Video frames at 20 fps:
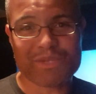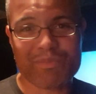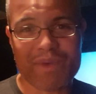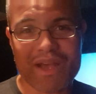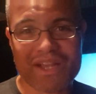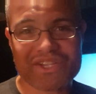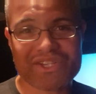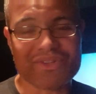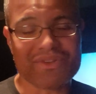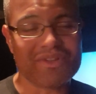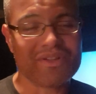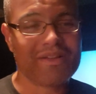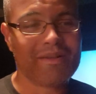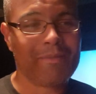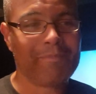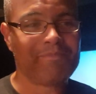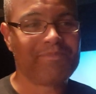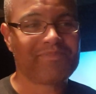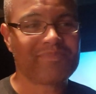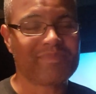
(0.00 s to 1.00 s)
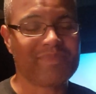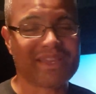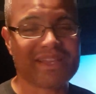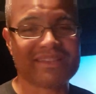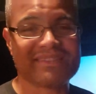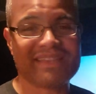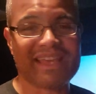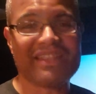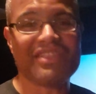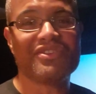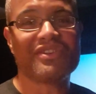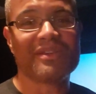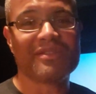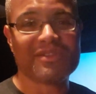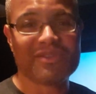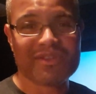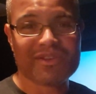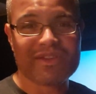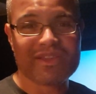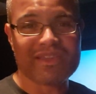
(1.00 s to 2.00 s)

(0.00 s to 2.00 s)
special, because then you can